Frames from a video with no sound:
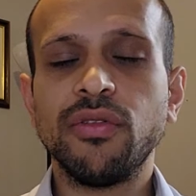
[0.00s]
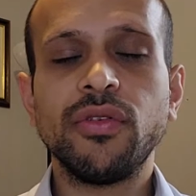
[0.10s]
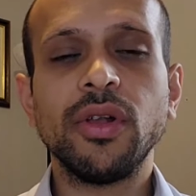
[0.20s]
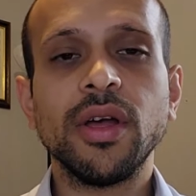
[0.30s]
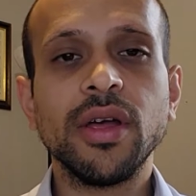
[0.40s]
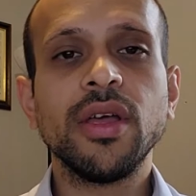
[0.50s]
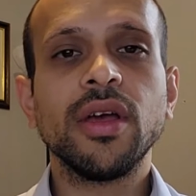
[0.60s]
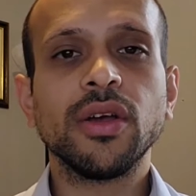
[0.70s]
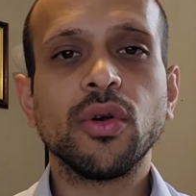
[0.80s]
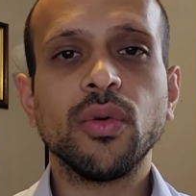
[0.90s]
fuller
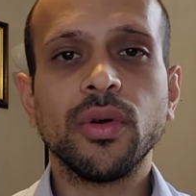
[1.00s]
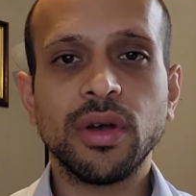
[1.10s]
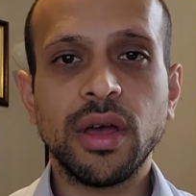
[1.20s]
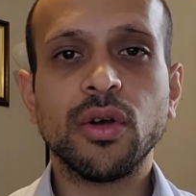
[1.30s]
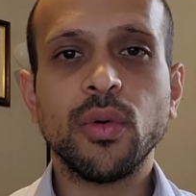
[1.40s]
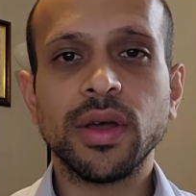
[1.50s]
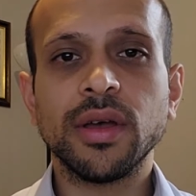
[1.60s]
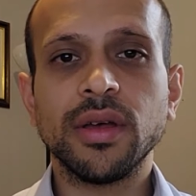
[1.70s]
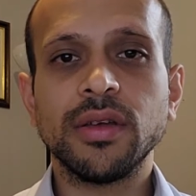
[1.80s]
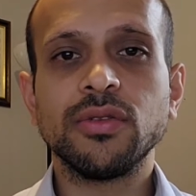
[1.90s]
and
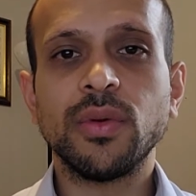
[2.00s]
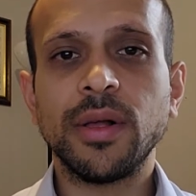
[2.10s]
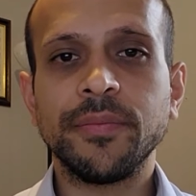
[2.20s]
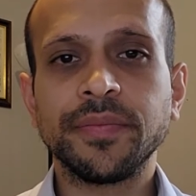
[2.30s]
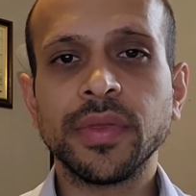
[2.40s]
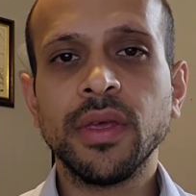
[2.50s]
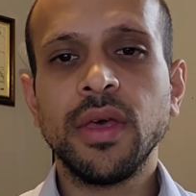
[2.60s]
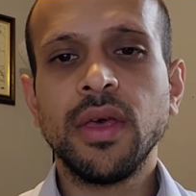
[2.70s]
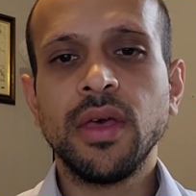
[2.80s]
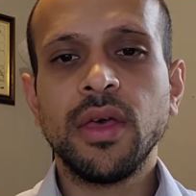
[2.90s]
quicker as well.
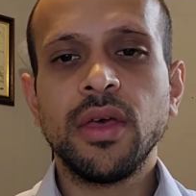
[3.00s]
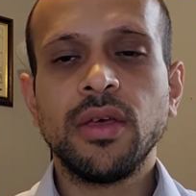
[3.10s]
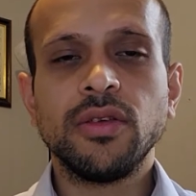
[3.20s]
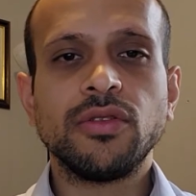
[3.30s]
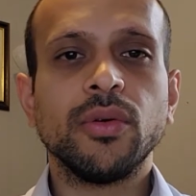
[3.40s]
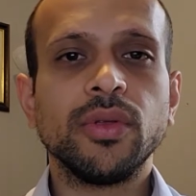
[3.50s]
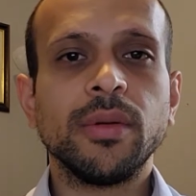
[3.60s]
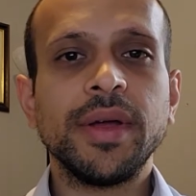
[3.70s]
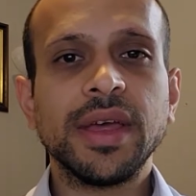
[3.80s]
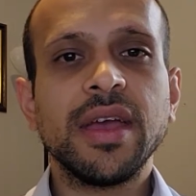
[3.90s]
So the
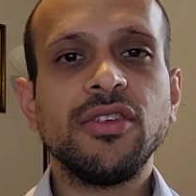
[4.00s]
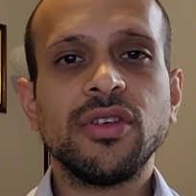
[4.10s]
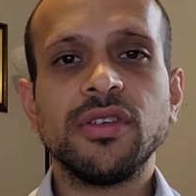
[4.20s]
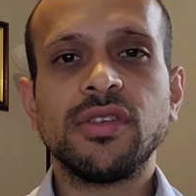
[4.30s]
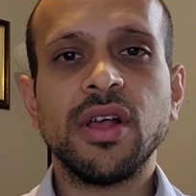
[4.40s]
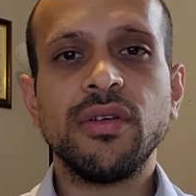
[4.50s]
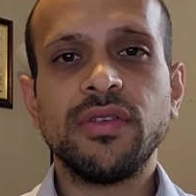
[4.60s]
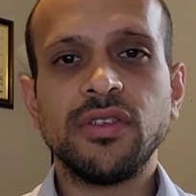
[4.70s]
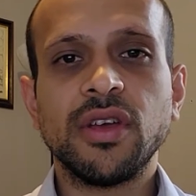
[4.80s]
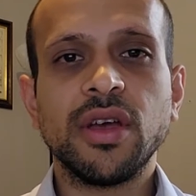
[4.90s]
medication itself
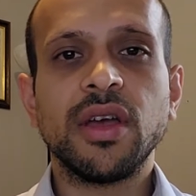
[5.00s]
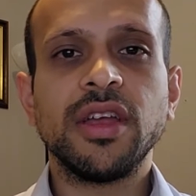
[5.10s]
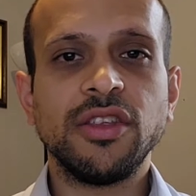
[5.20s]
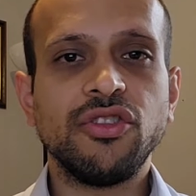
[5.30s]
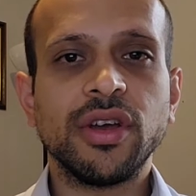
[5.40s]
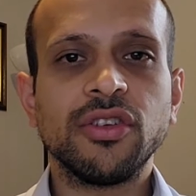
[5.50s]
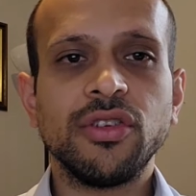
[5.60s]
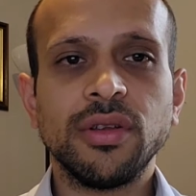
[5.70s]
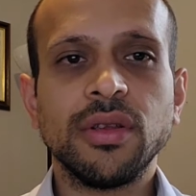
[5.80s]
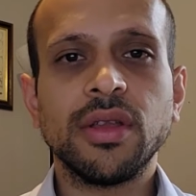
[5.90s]
is an
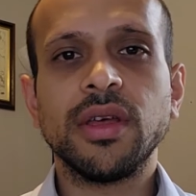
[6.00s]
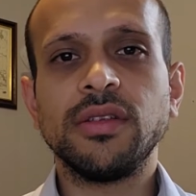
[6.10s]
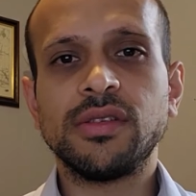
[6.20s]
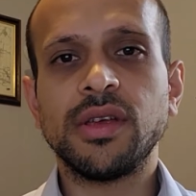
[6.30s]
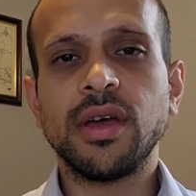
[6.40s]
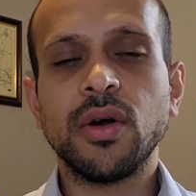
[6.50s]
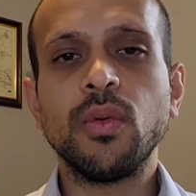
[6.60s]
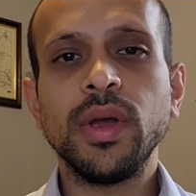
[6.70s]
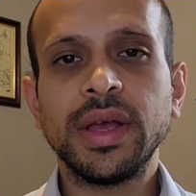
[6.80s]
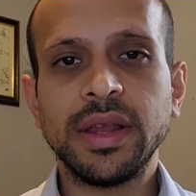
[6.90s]
injection. It's a
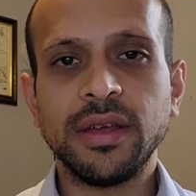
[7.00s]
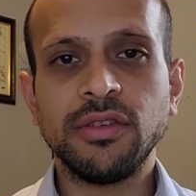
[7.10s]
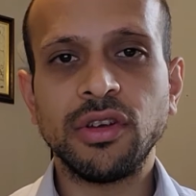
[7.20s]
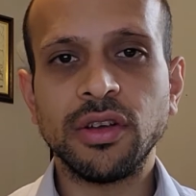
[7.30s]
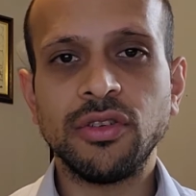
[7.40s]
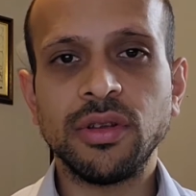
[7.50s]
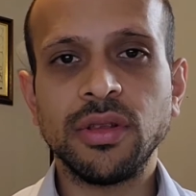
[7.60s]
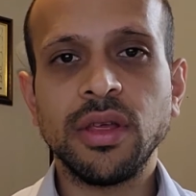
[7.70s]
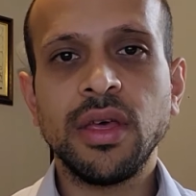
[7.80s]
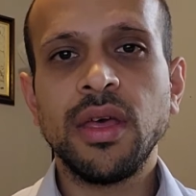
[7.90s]
weekly injection,
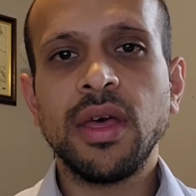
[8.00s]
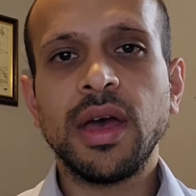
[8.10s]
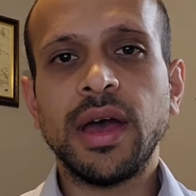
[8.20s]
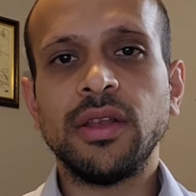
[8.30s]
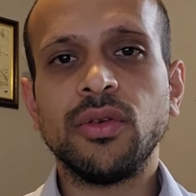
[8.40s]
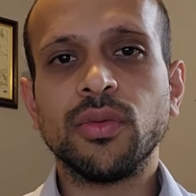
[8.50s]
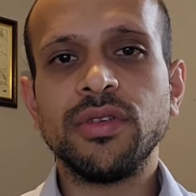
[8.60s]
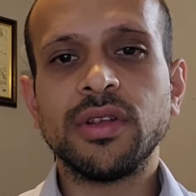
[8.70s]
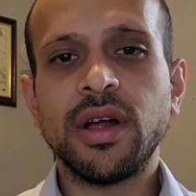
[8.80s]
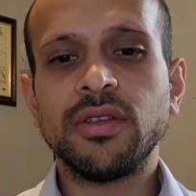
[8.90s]
and we
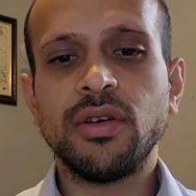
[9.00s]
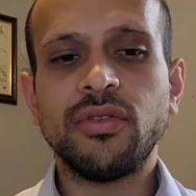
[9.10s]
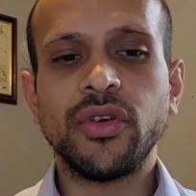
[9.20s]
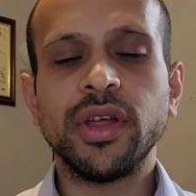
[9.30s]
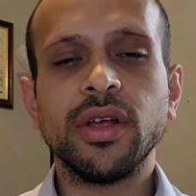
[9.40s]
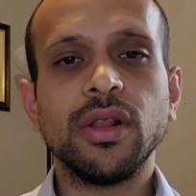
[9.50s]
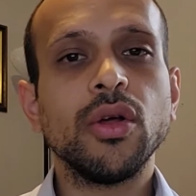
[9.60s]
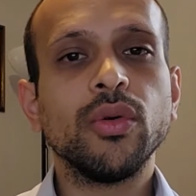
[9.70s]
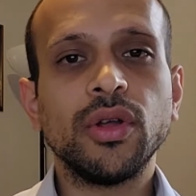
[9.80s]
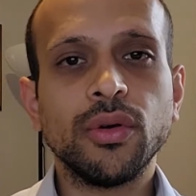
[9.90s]
start off on a
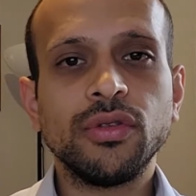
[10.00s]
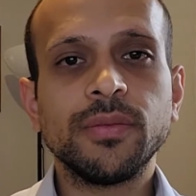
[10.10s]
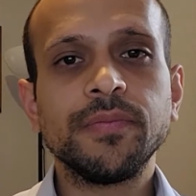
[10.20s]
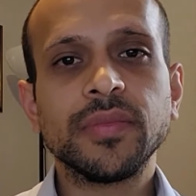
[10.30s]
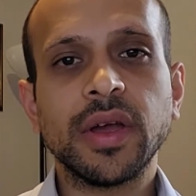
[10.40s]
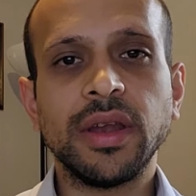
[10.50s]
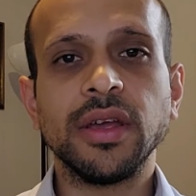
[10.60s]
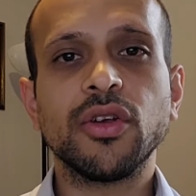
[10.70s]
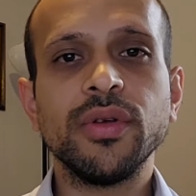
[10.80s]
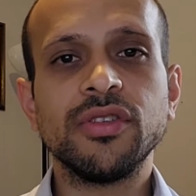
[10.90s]
low dose and
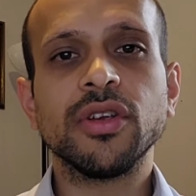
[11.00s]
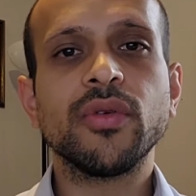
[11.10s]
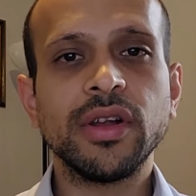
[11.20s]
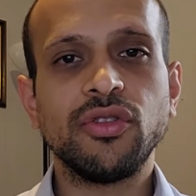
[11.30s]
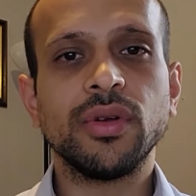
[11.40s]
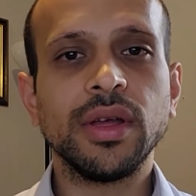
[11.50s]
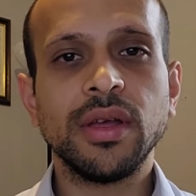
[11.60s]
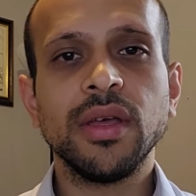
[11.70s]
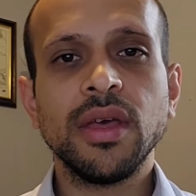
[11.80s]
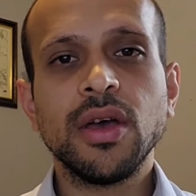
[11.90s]
increase it gradually
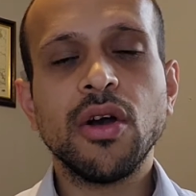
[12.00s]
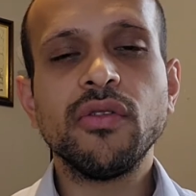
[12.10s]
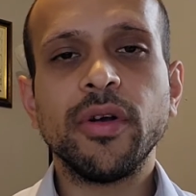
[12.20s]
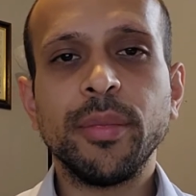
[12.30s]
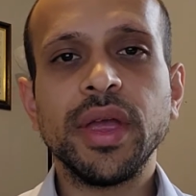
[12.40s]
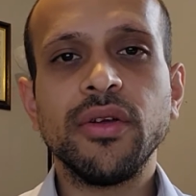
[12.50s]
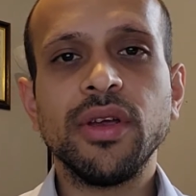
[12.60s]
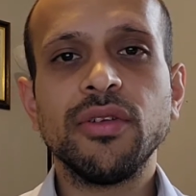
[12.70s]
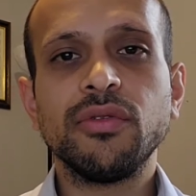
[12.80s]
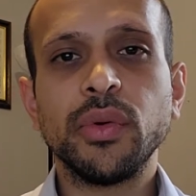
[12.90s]
over a
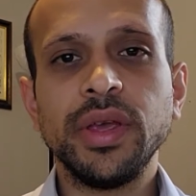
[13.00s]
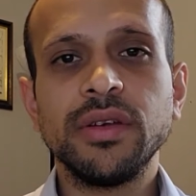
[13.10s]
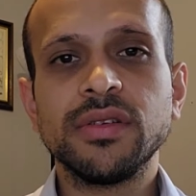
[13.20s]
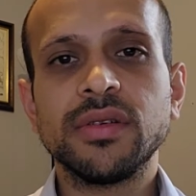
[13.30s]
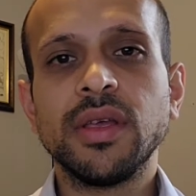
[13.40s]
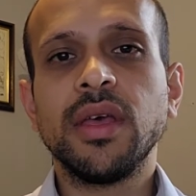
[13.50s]
period of weeks